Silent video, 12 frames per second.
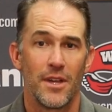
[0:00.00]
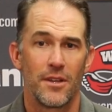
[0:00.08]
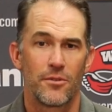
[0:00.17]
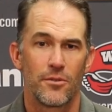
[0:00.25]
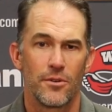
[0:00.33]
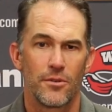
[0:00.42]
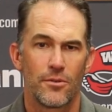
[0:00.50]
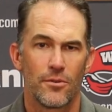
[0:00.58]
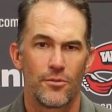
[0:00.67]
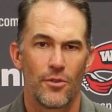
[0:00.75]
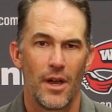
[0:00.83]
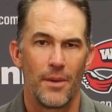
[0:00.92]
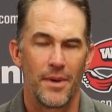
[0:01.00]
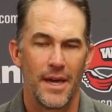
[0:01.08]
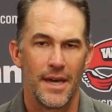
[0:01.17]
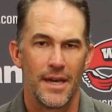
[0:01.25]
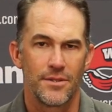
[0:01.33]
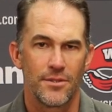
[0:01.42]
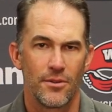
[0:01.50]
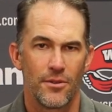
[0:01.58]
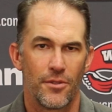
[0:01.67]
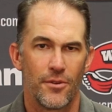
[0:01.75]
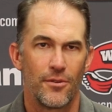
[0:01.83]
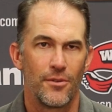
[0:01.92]
We had a critical drop pass on
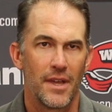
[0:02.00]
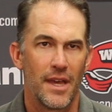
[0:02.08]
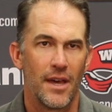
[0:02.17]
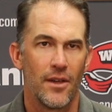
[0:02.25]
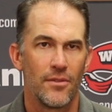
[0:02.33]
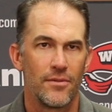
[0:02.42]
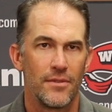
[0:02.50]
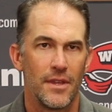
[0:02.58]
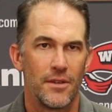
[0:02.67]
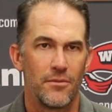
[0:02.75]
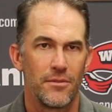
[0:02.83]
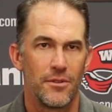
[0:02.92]
a third down that,